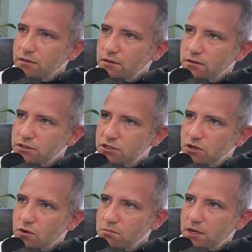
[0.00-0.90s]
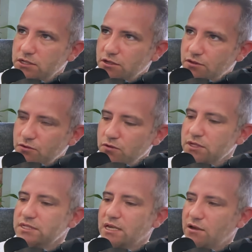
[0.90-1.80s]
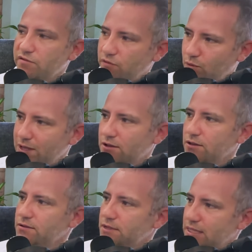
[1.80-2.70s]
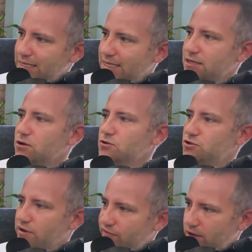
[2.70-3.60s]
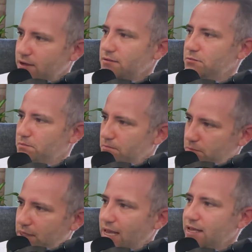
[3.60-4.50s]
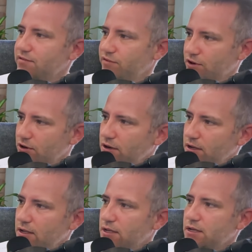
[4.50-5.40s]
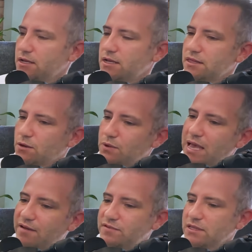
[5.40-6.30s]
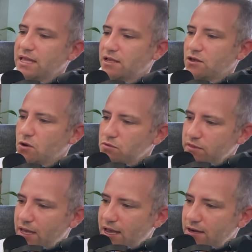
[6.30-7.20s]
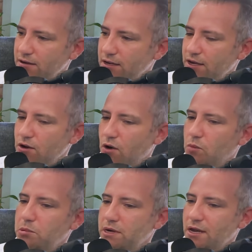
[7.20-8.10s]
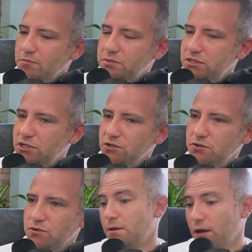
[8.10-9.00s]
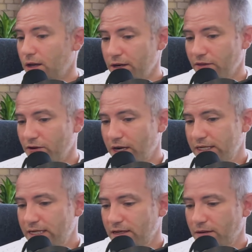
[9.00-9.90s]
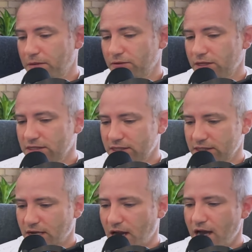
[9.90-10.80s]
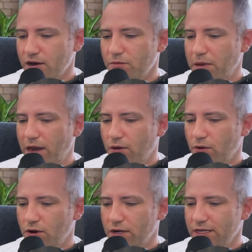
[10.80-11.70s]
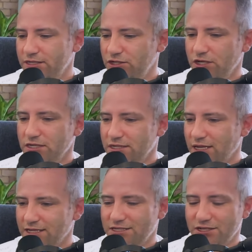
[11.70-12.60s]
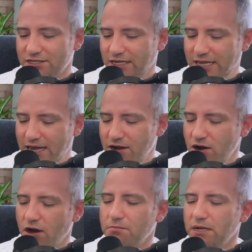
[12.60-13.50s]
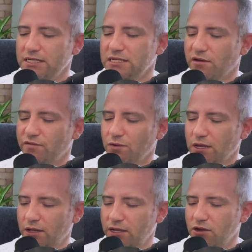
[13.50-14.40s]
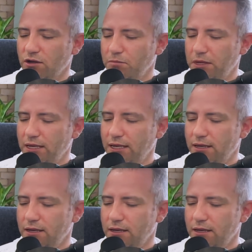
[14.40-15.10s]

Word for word: so much through the self-will and the ego-driven behavior that we have to let go of that and open up to another idea about this is higher power is just, it's just, again, not my self-will. It could be